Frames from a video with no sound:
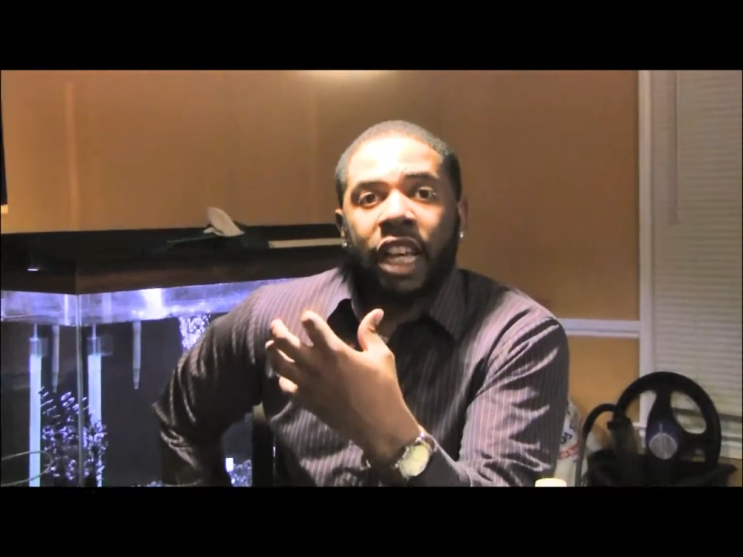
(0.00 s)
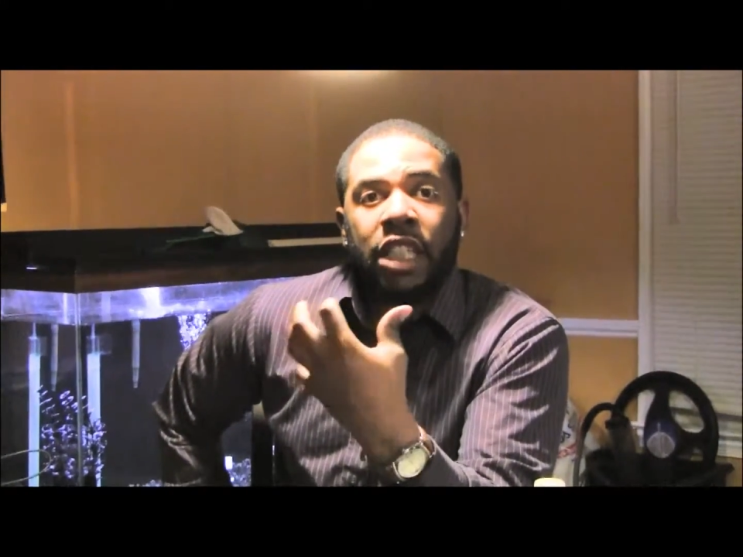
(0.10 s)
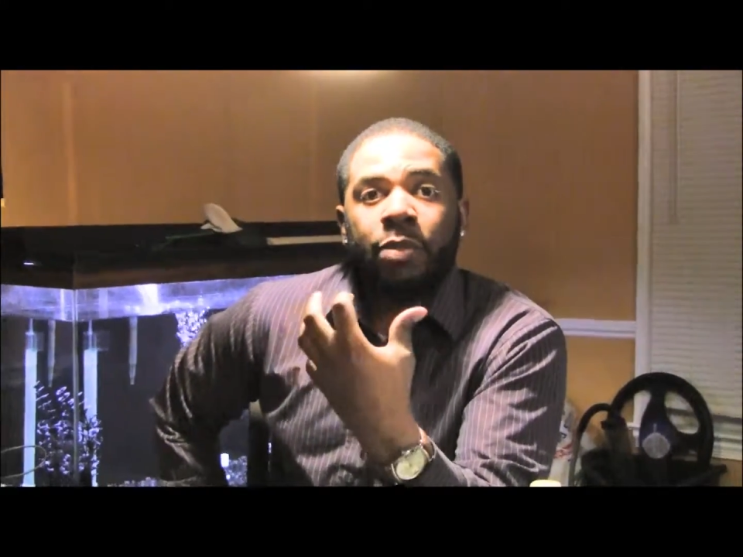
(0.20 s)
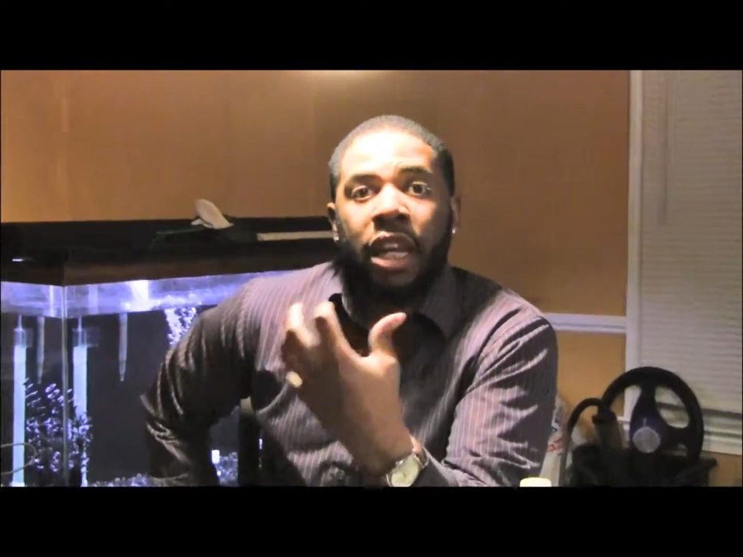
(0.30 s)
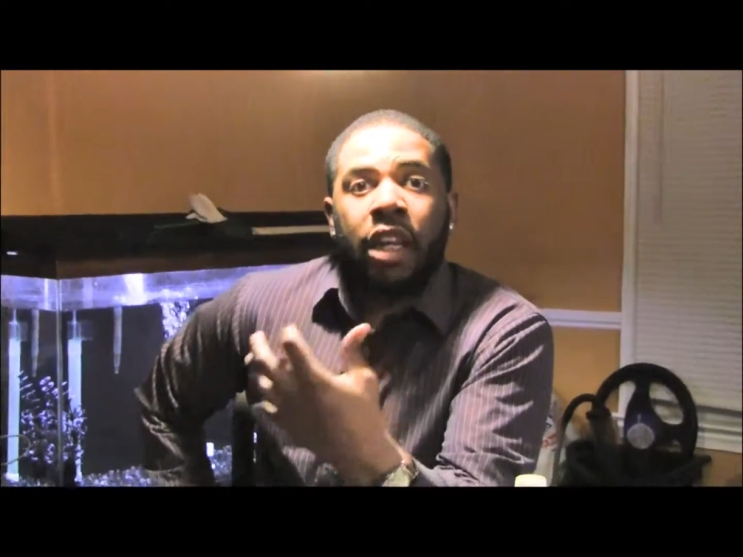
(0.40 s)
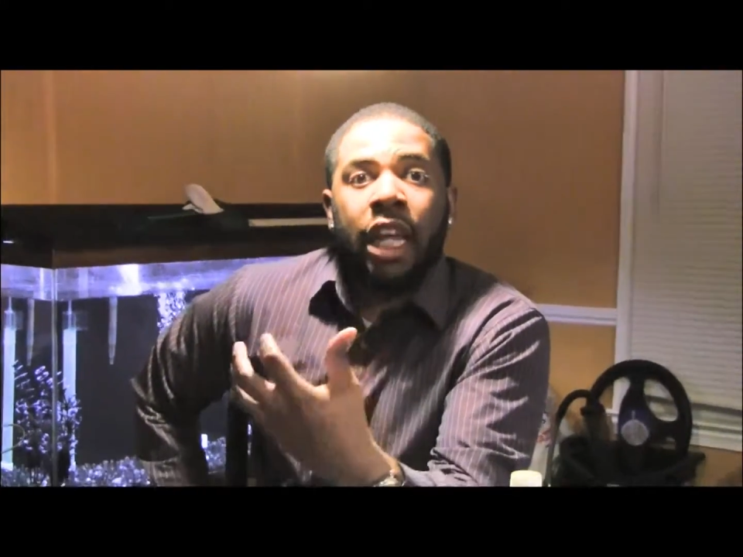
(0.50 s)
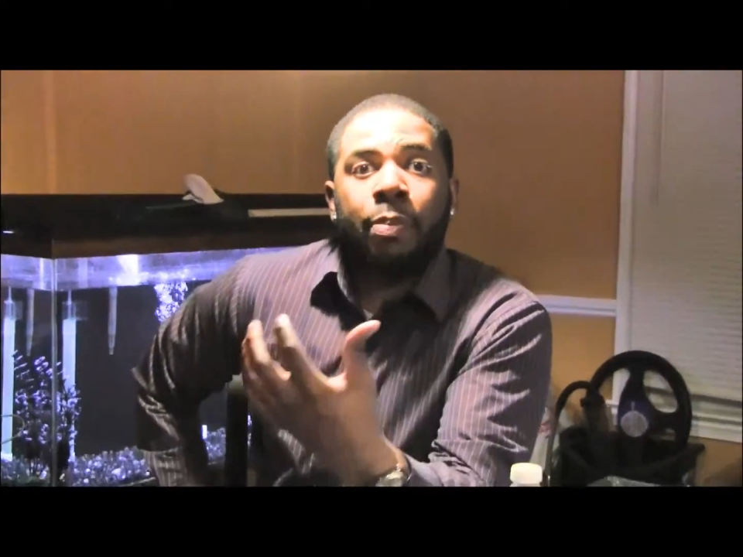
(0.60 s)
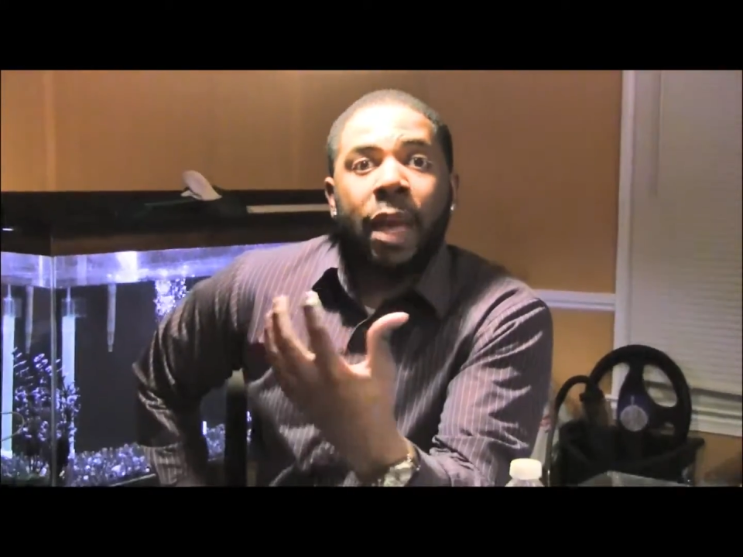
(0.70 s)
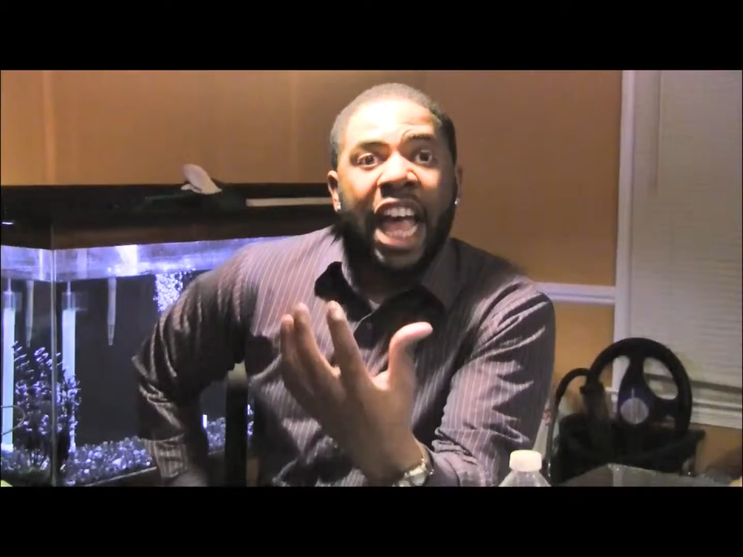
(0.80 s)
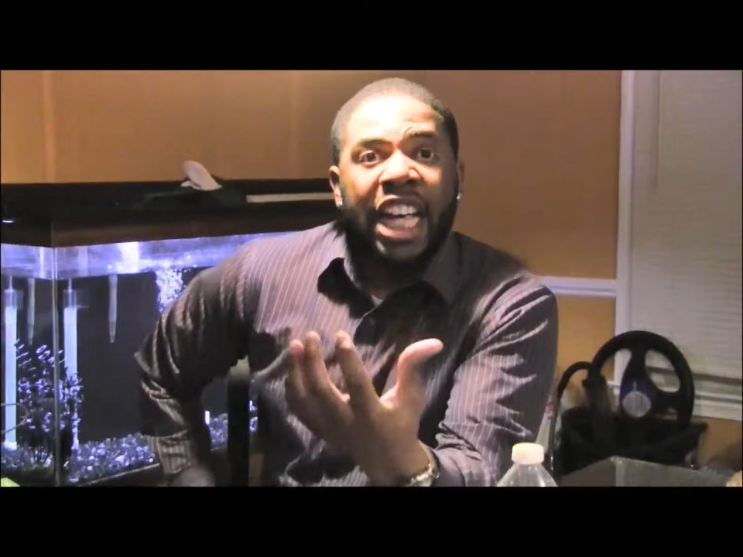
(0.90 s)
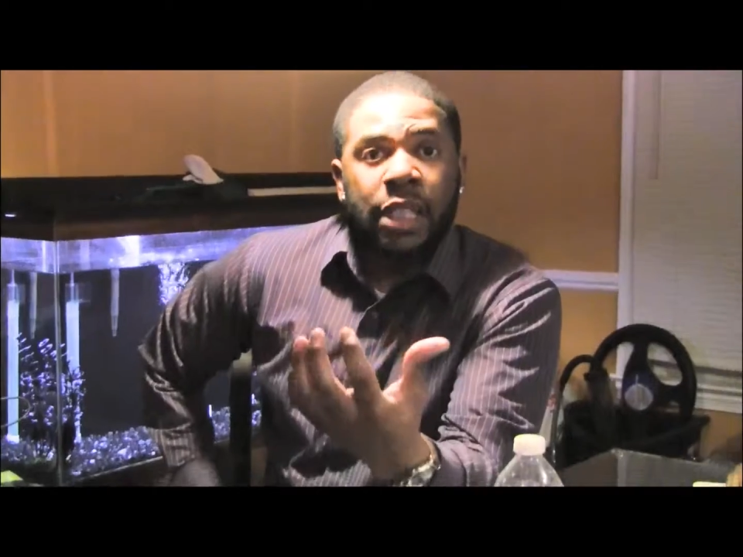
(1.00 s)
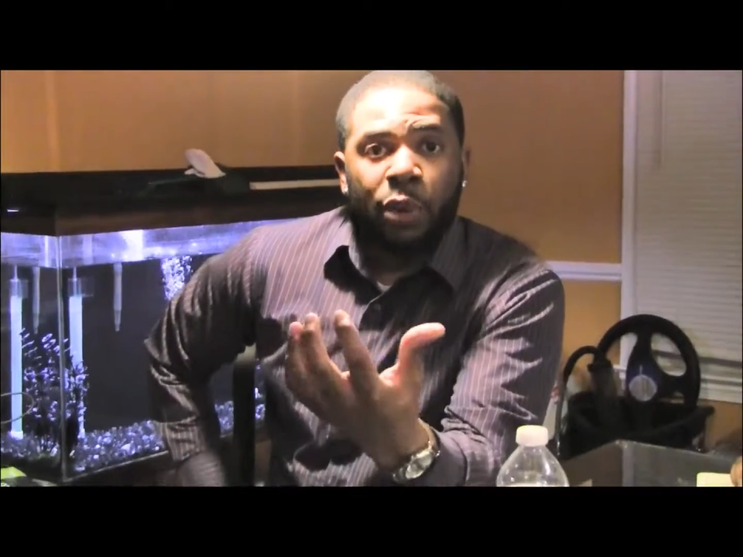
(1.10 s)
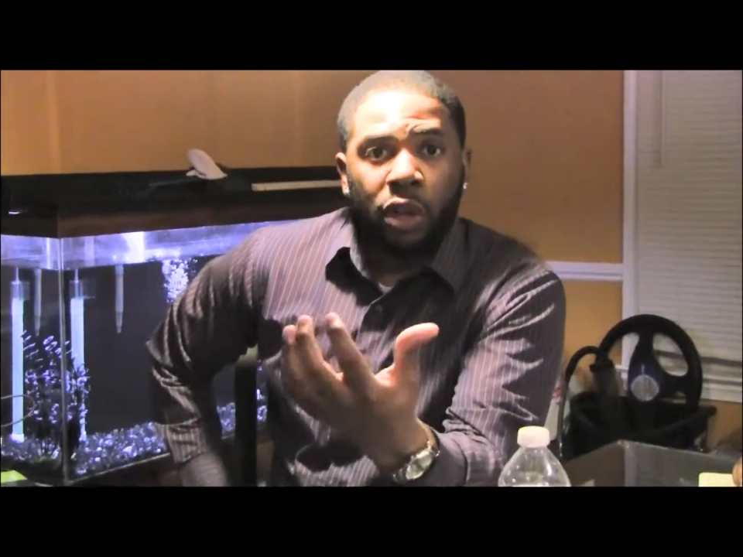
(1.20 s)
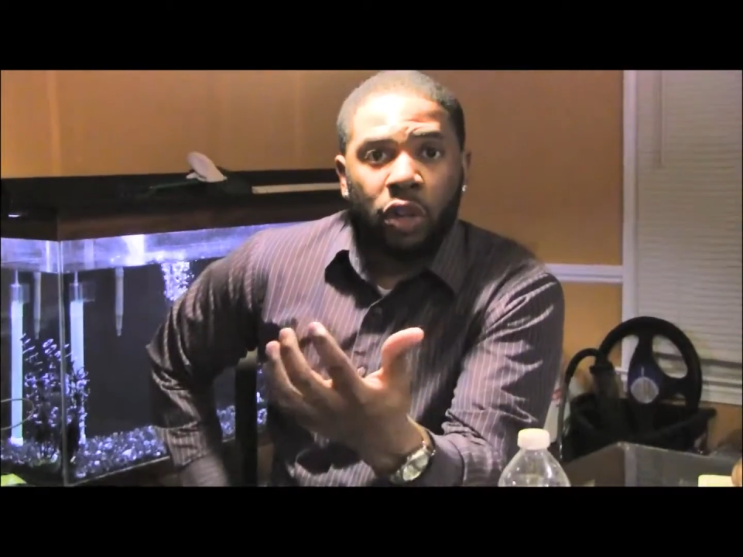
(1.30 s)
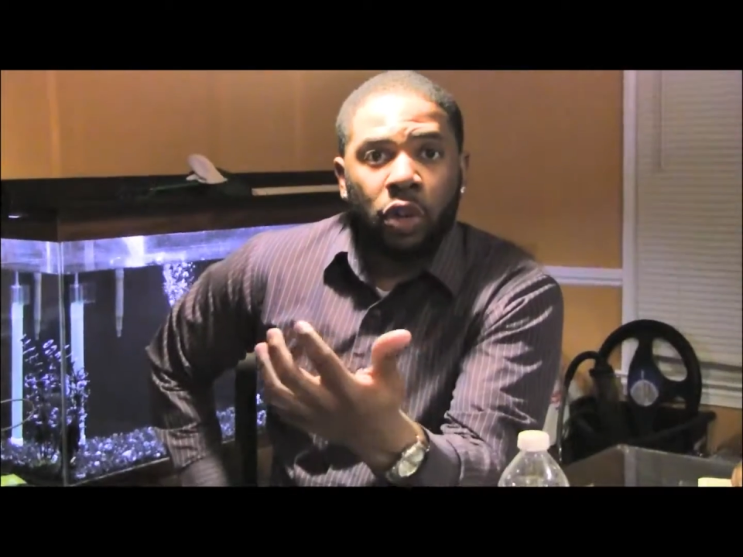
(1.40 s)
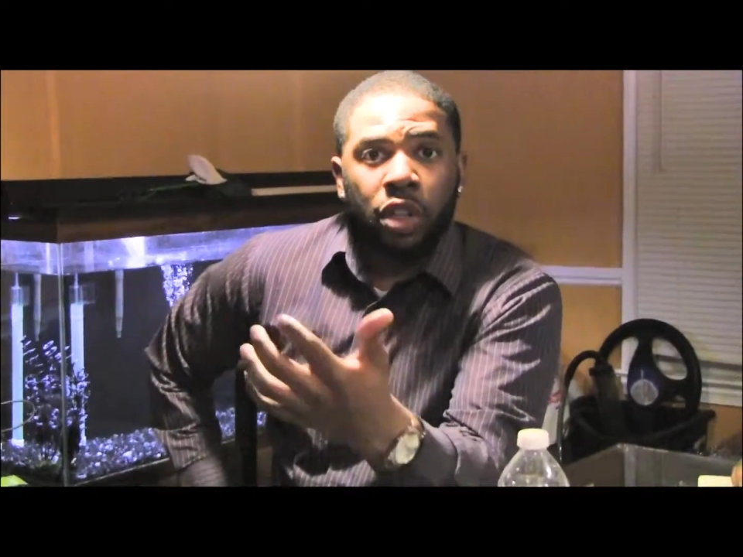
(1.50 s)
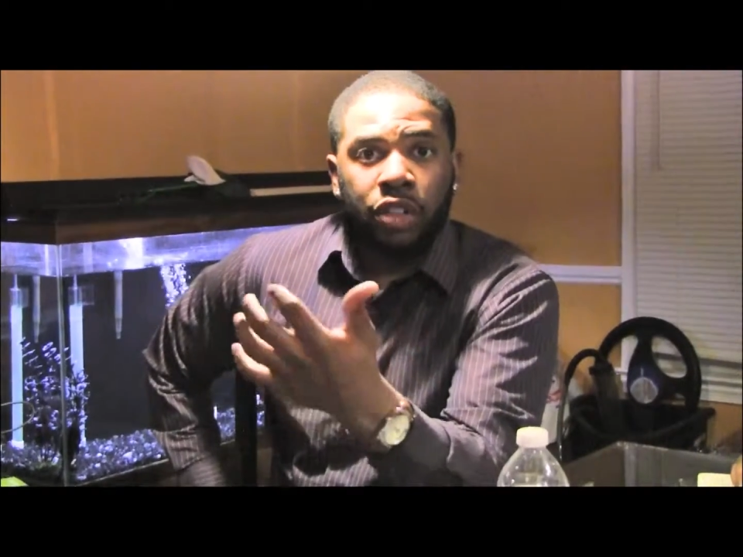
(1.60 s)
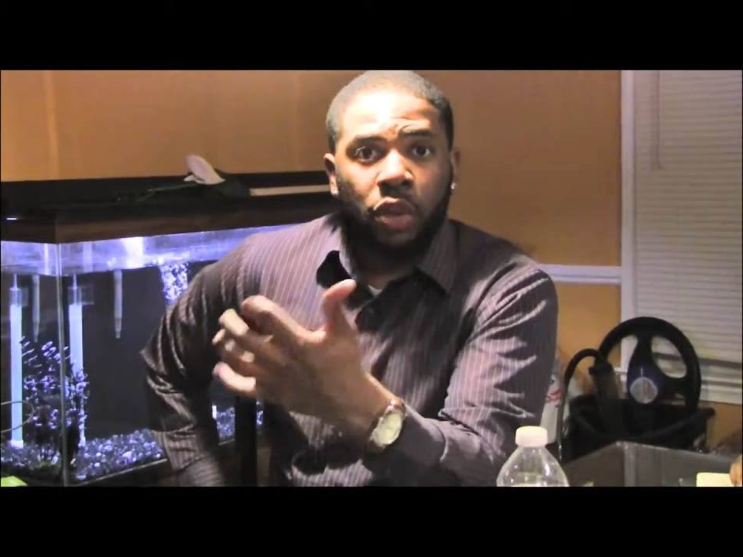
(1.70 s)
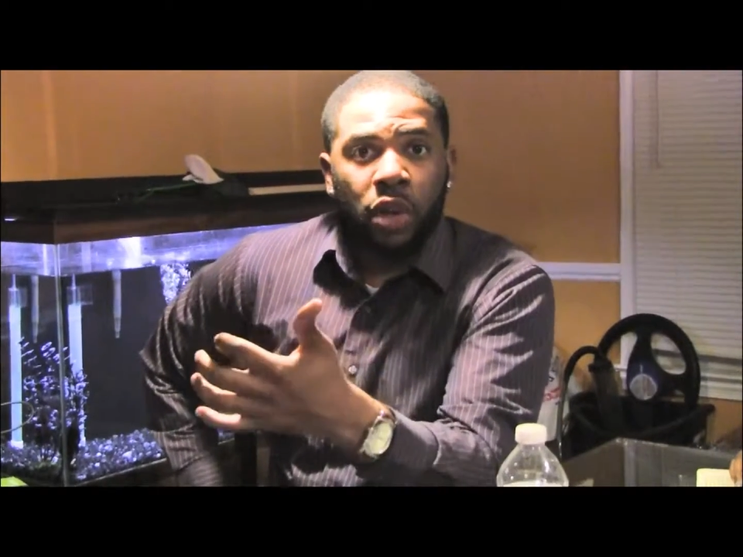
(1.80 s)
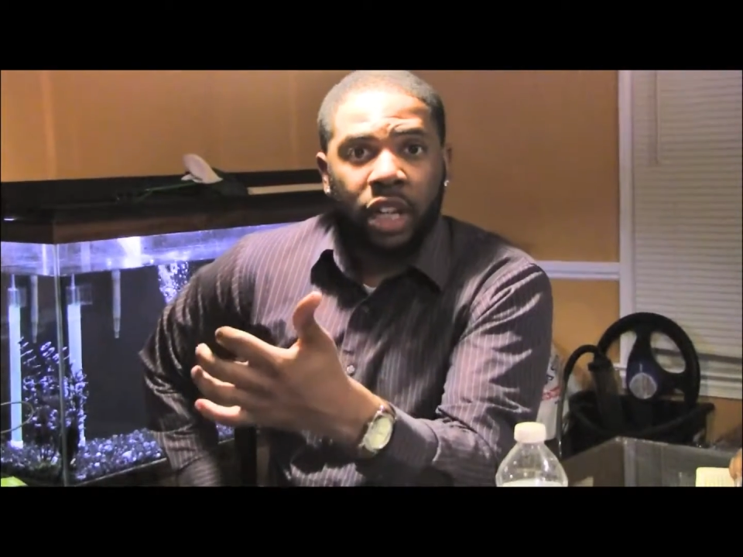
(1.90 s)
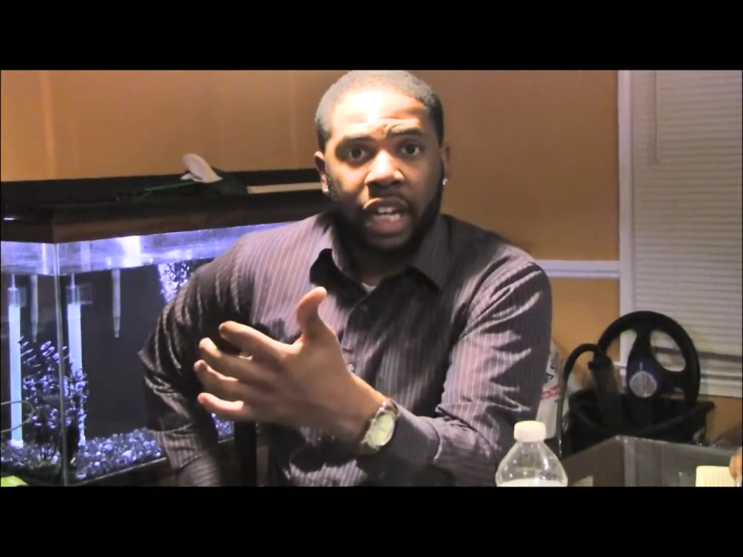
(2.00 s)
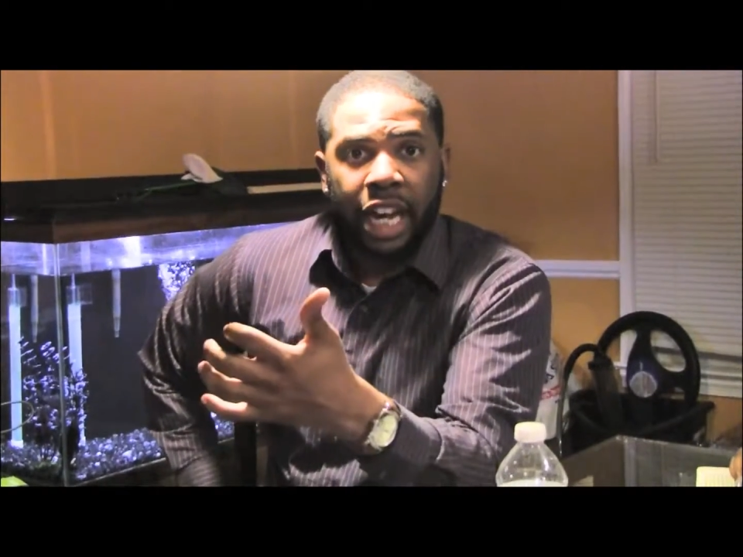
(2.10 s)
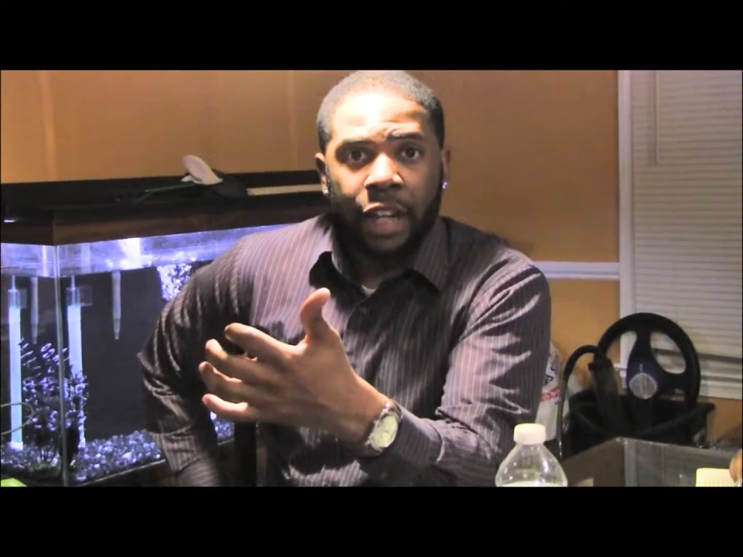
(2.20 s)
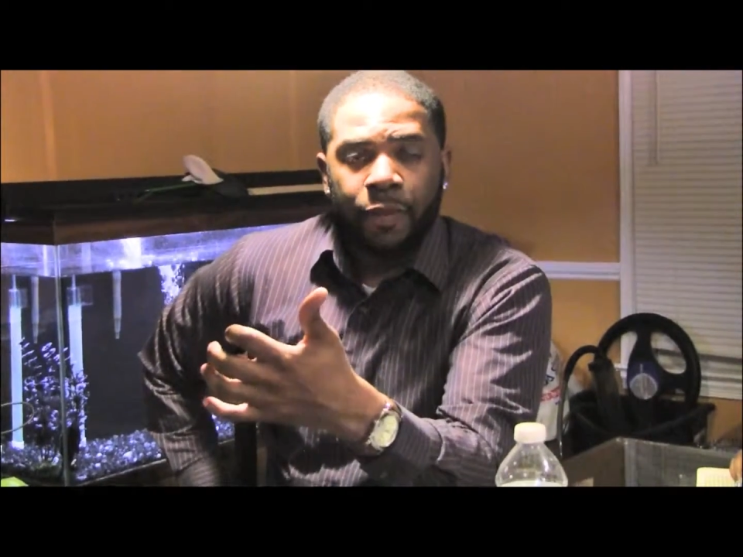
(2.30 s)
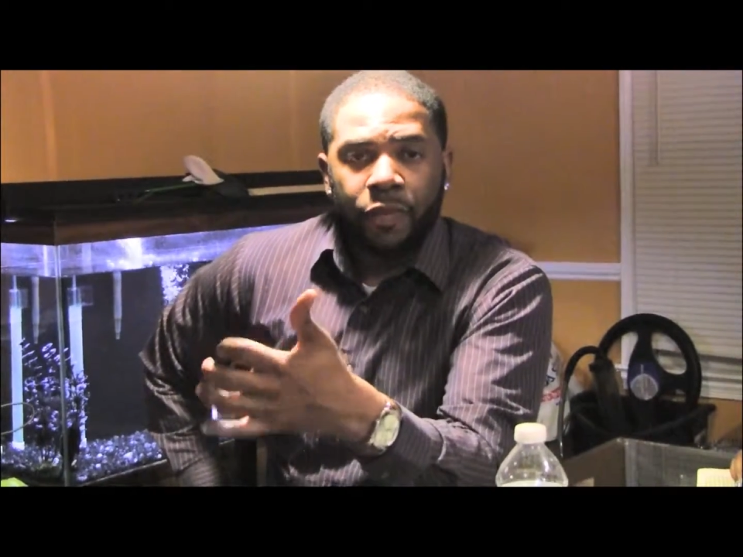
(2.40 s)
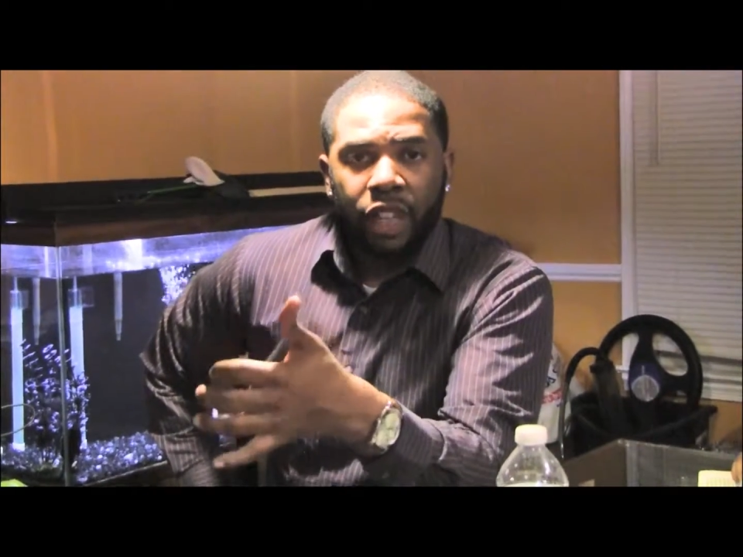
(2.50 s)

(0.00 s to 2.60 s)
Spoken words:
as being a passport or a tour guide.